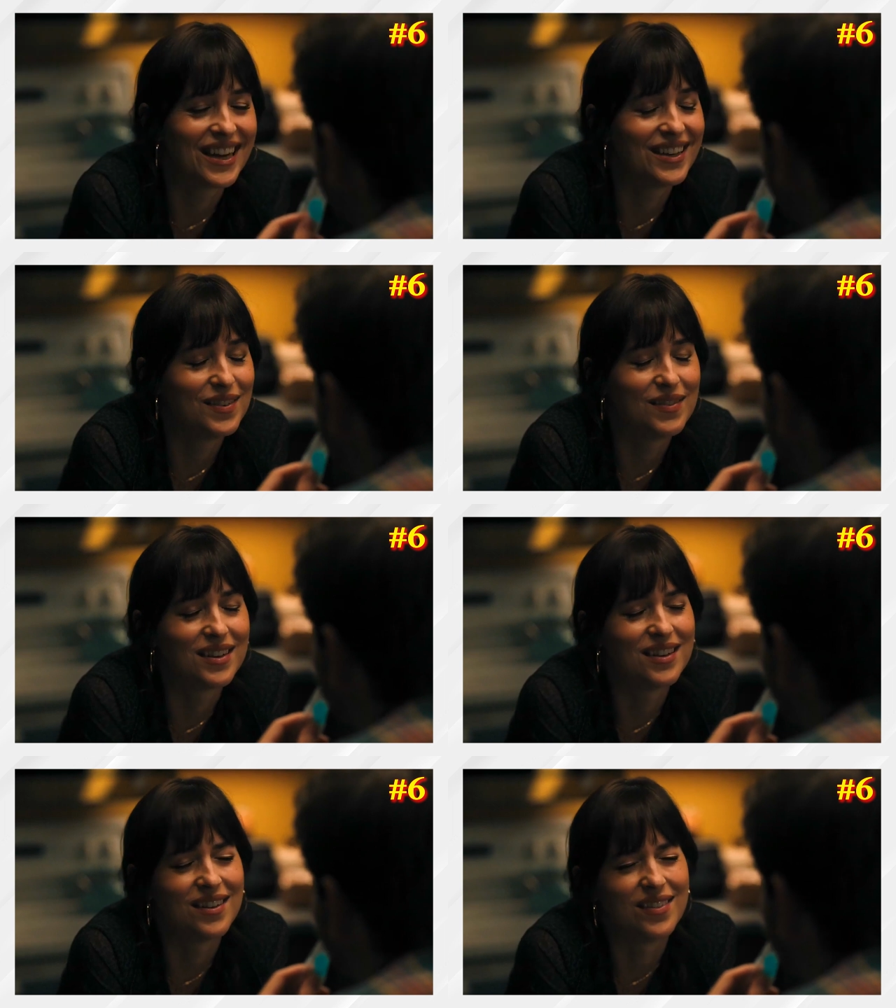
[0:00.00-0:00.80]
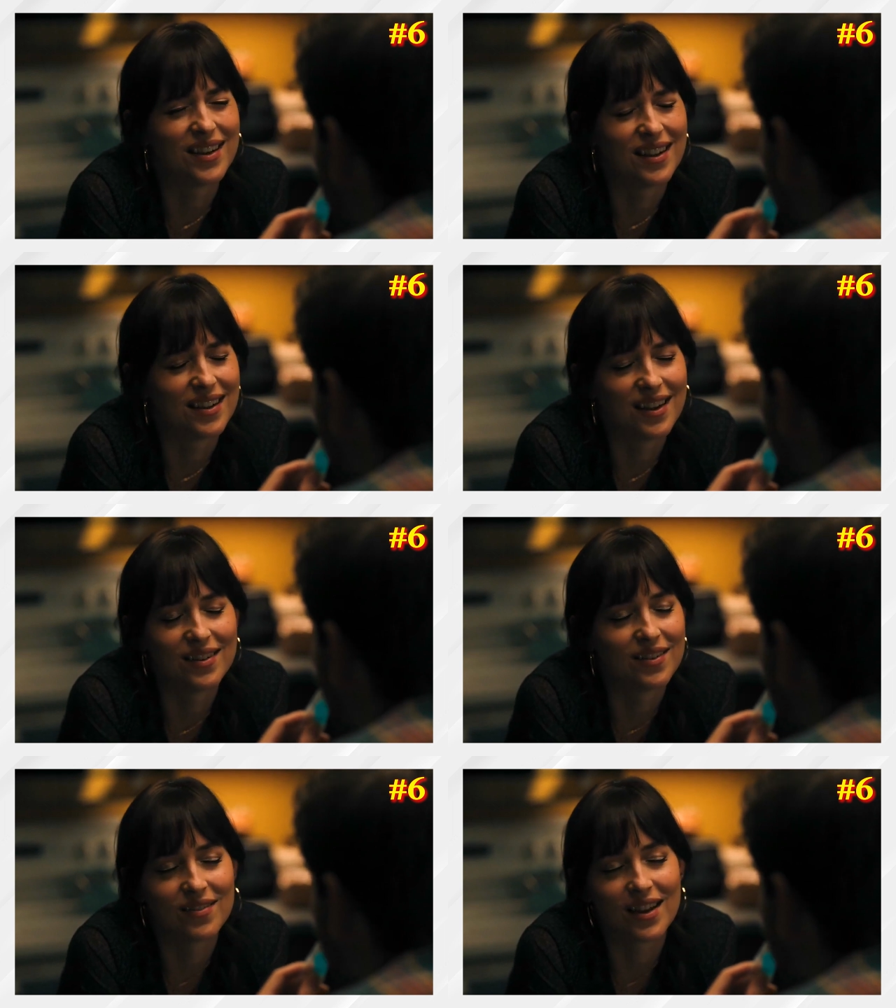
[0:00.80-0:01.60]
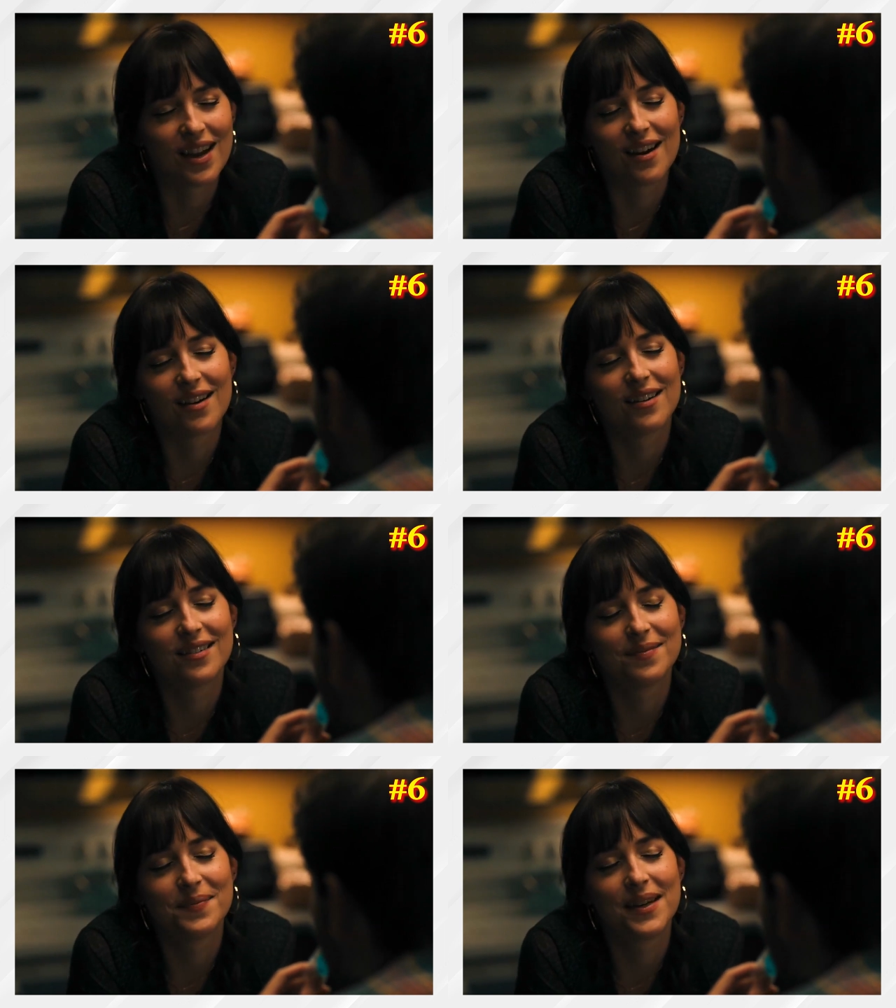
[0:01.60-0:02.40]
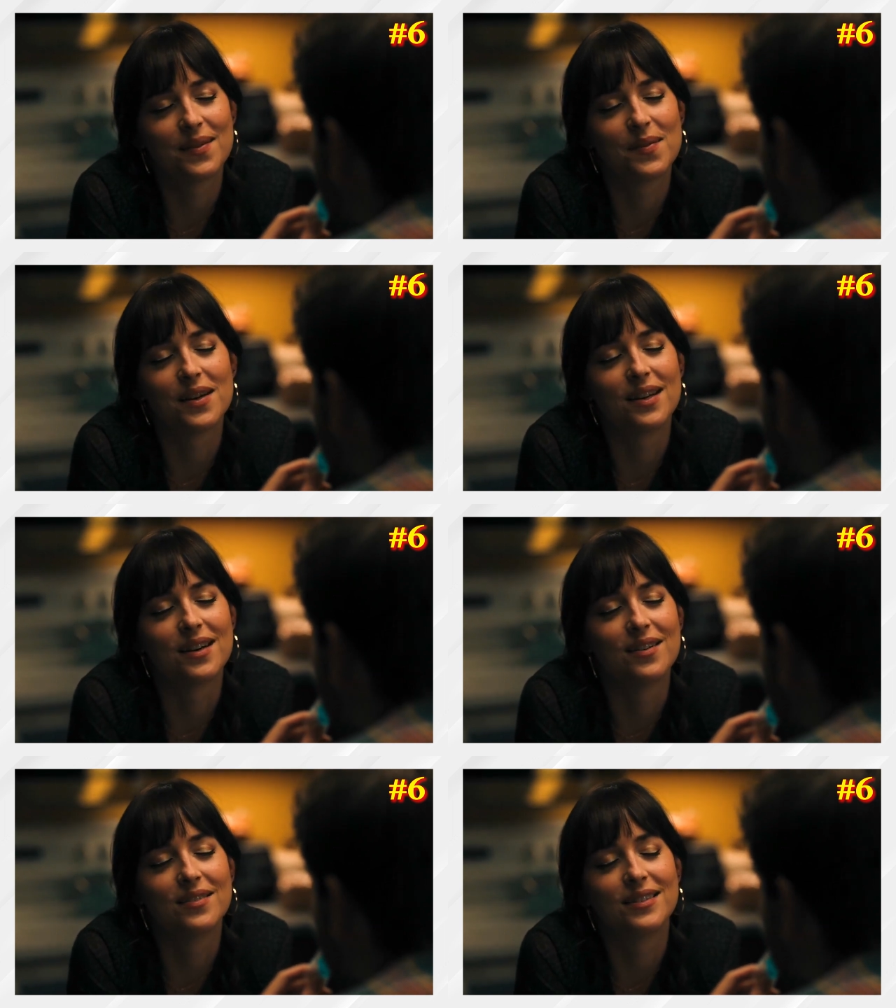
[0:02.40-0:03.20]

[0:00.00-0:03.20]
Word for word: now? I don't want to know what I, I don't care. I don't want to know.